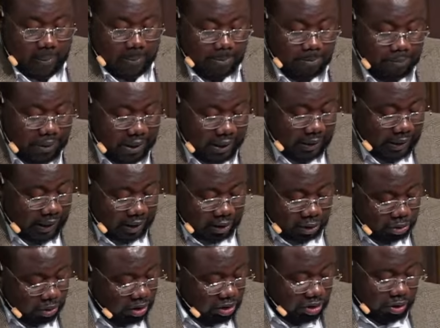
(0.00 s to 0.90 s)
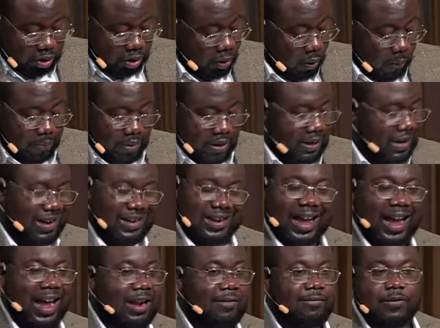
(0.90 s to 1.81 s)
Being a Christian or being an
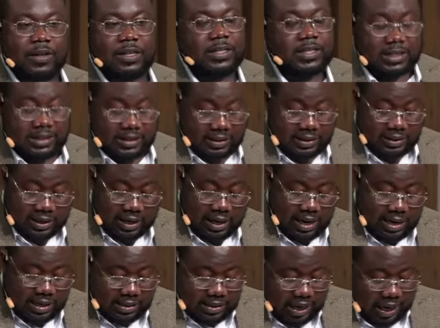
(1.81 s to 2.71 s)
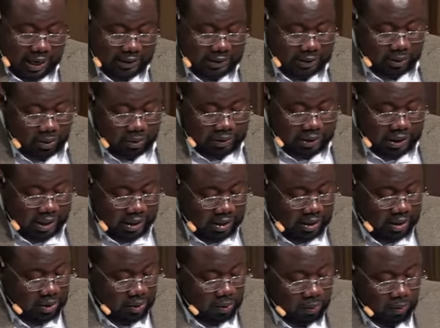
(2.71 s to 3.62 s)
Adventist does not
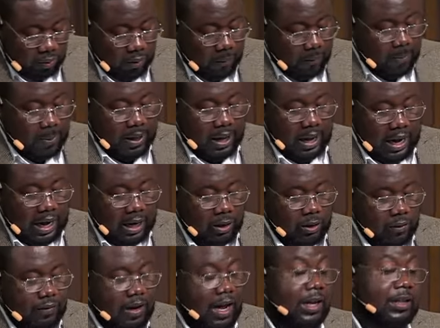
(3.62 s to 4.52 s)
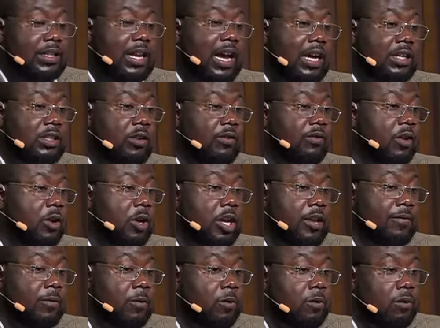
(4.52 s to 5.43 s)
take you out of the attacks of the
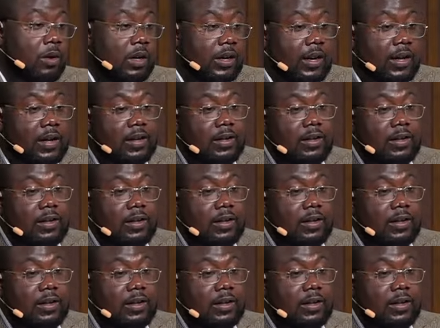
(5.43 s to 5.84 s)
evil one.